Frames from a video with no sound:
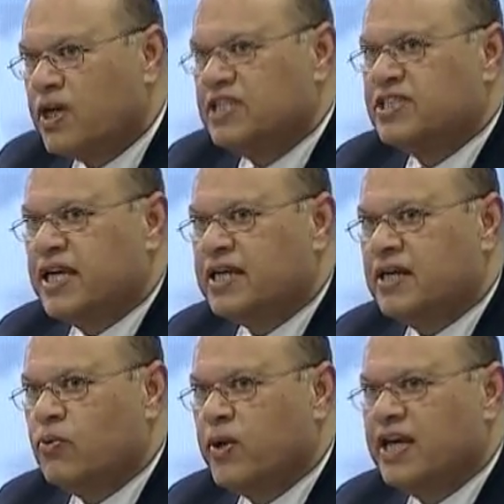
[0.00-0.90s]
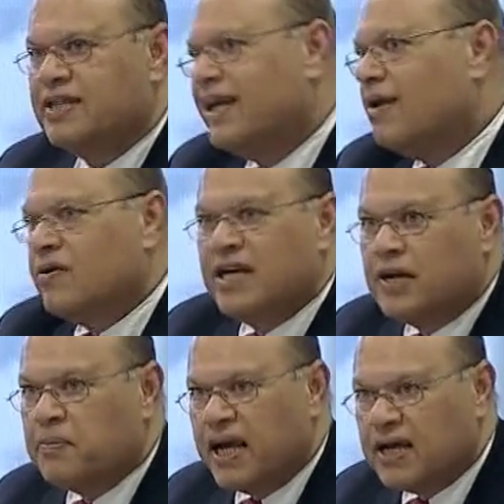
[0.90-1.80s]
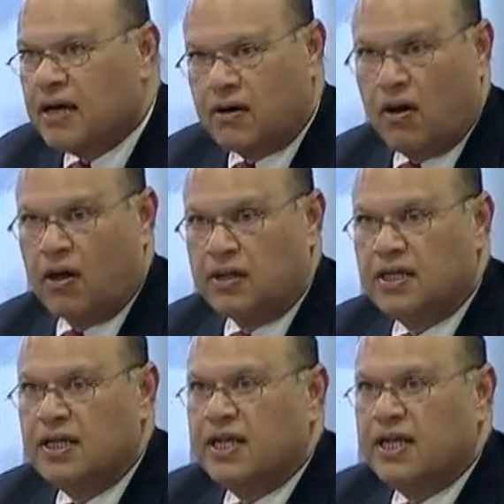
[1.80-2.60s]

consecutive weeks, they don't get paid at all.